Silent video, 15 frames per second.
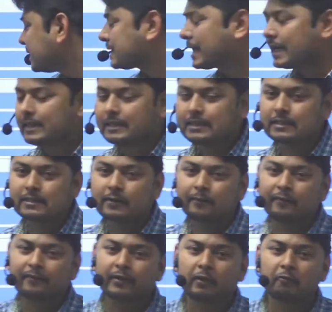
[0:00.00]
science.
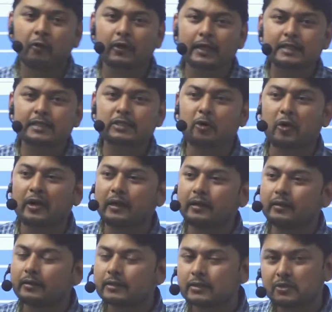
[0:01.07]
What is soil?
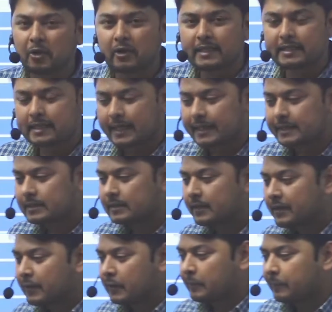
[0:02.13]
Soil science.
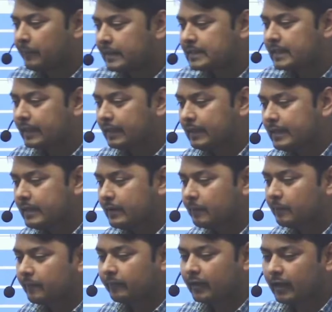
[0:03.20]
Basically,
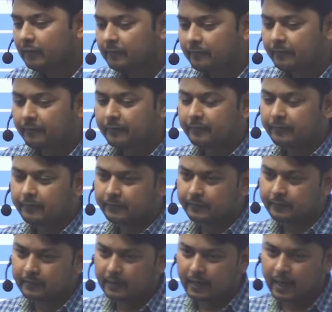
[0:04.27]
if
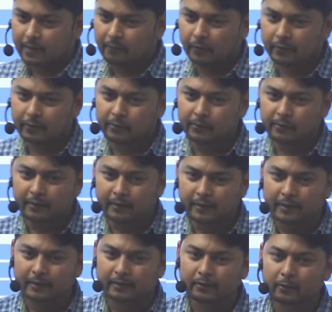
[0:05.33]
I want to
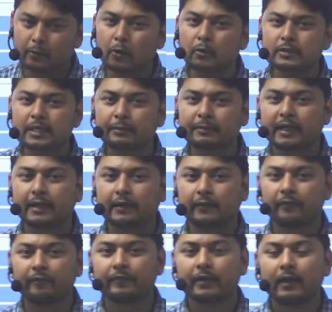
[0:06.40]
grow something,
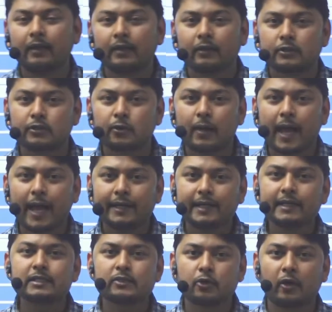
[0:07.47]
so I
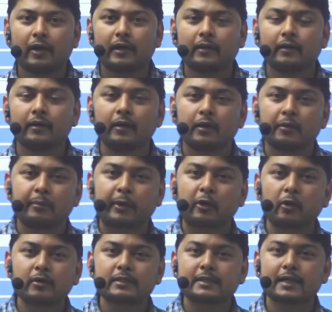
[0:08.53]
need soil
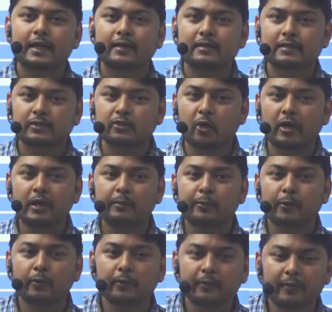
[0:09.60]
because soil
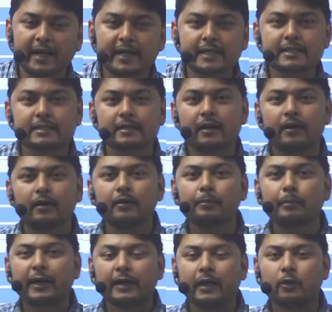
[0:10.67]
provides a
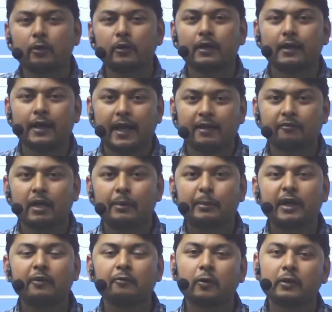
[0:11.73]
particular
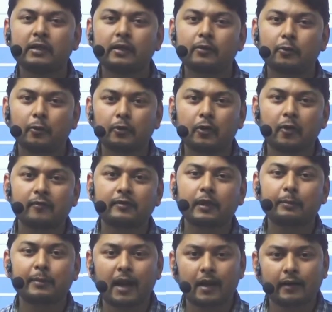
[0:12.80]
environment for the root of the
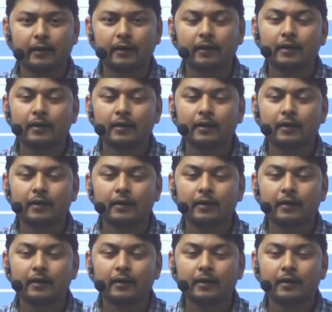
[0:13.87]
plant